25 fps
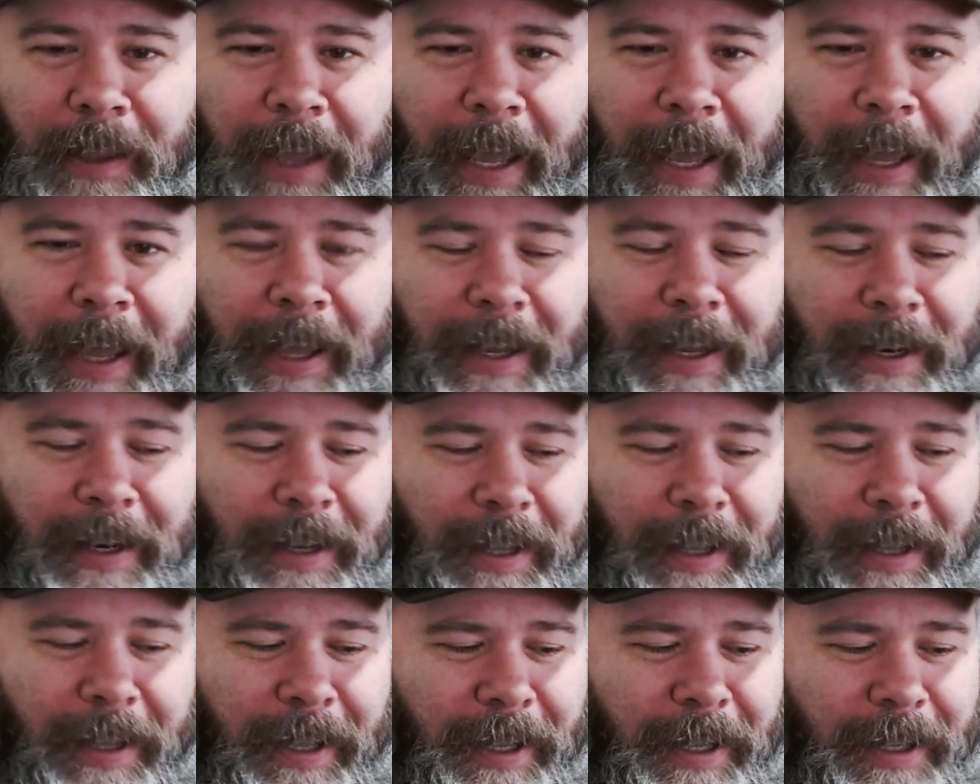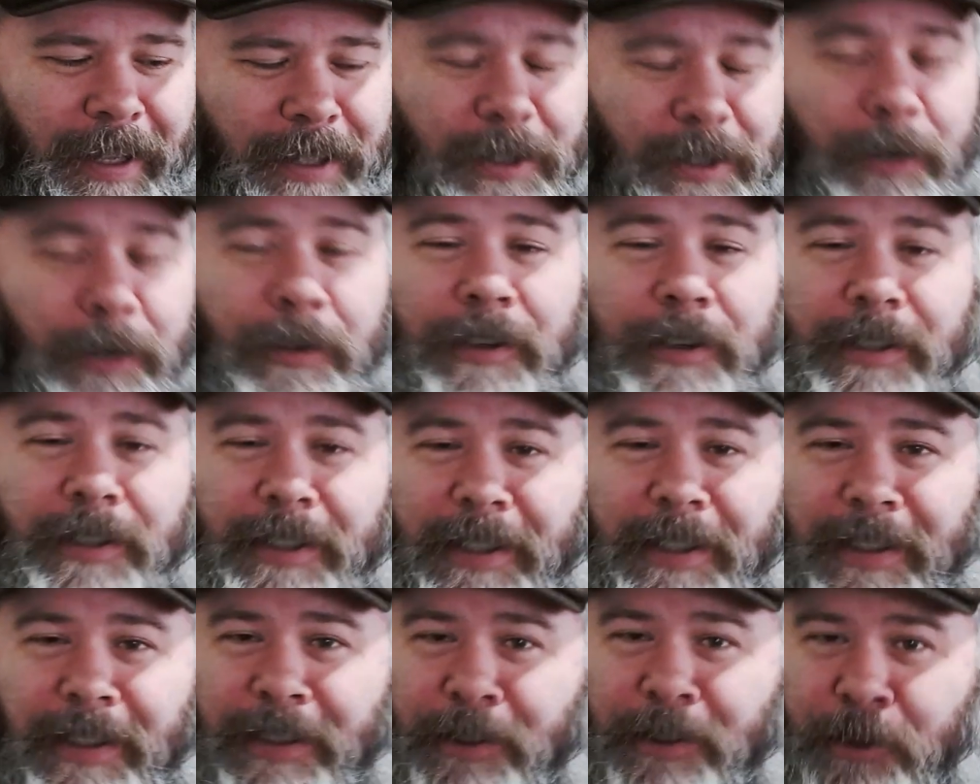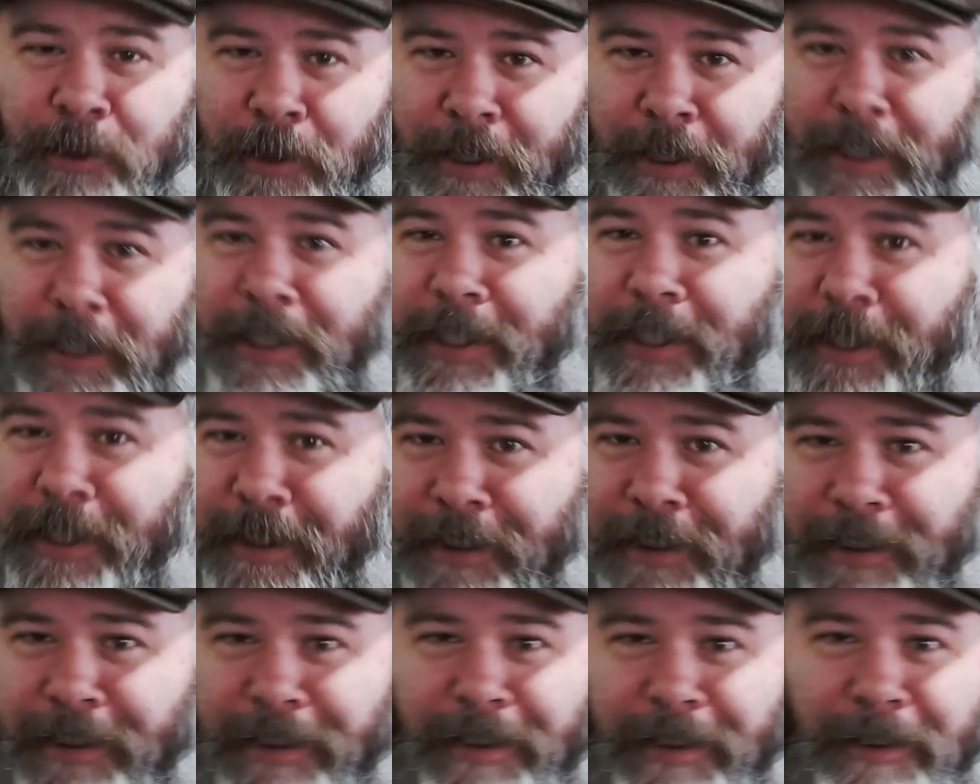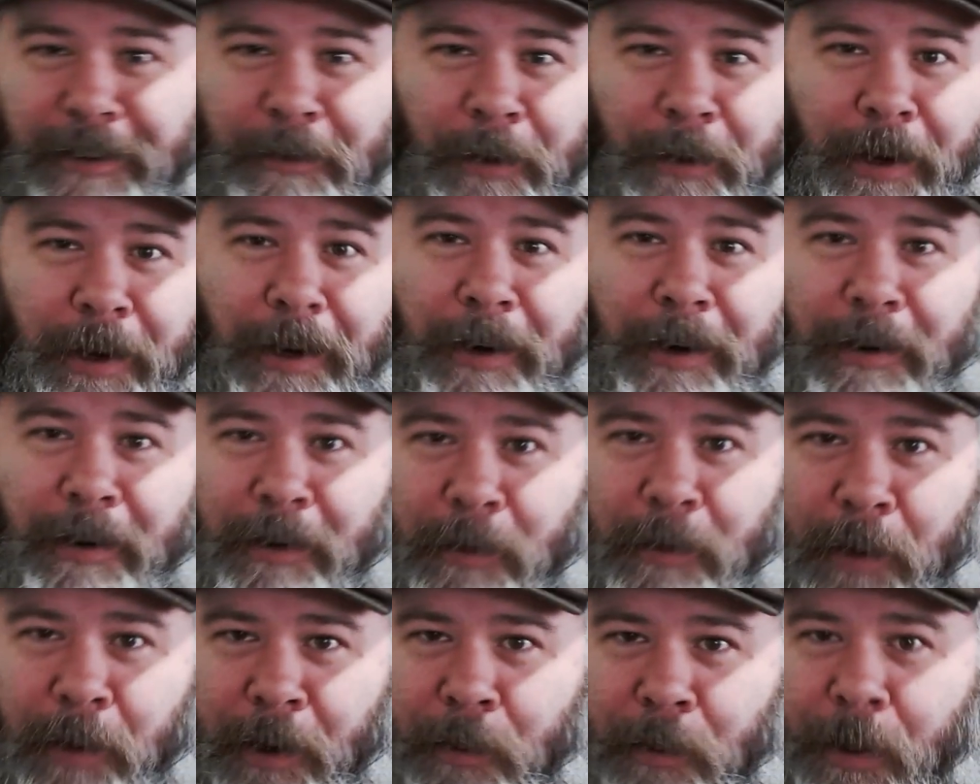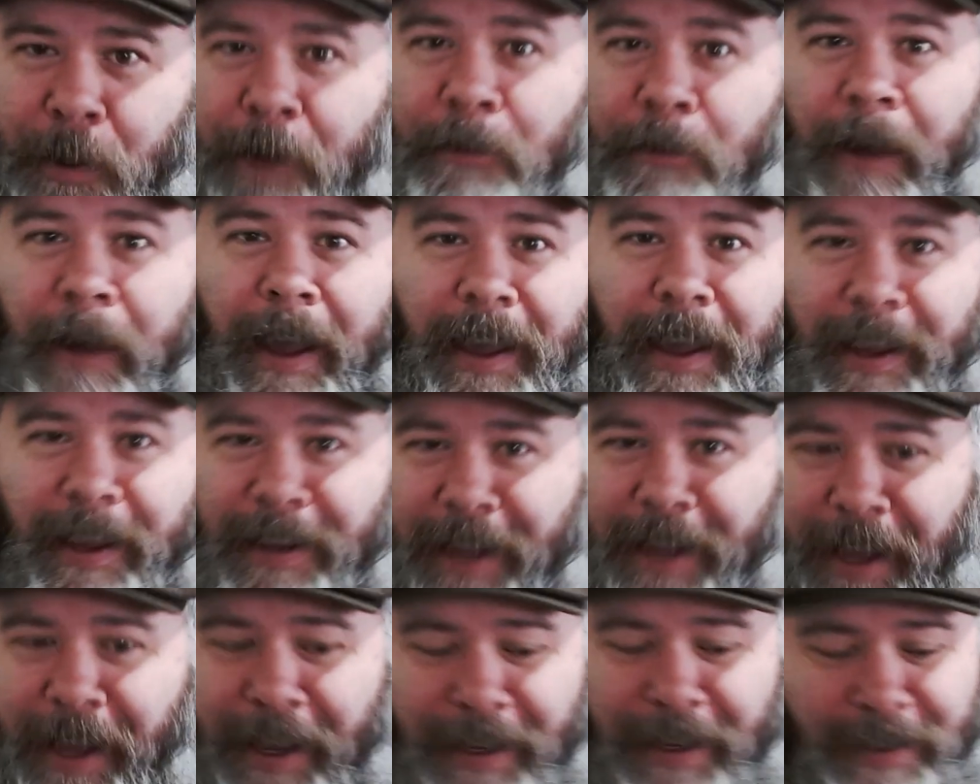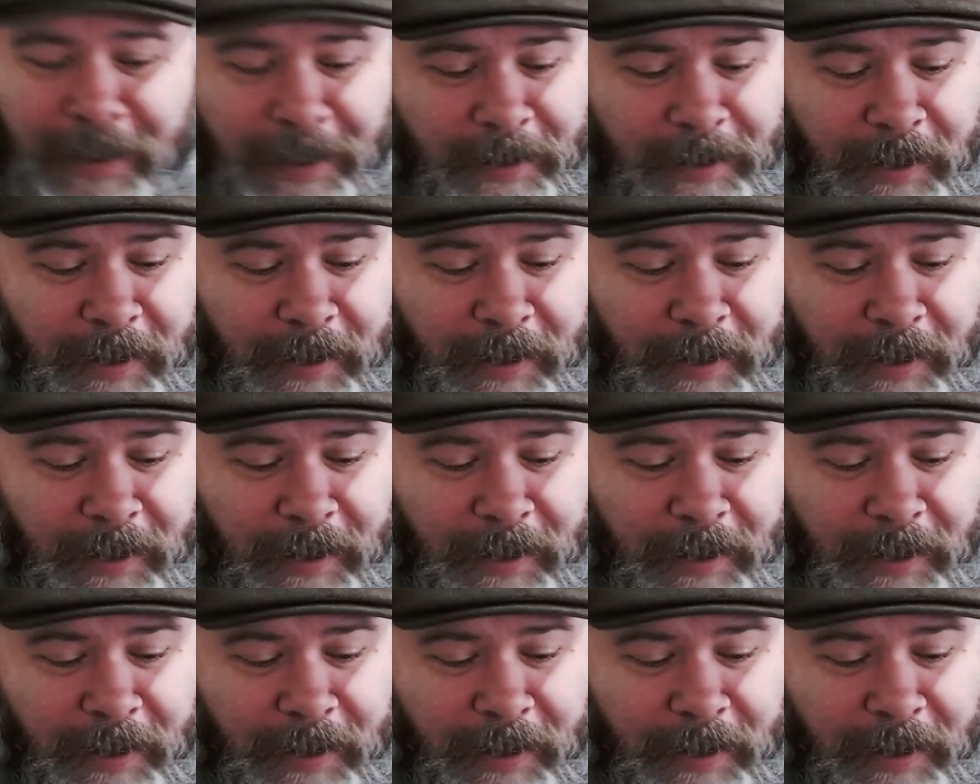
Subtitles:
And so there's this tradition where we recognize,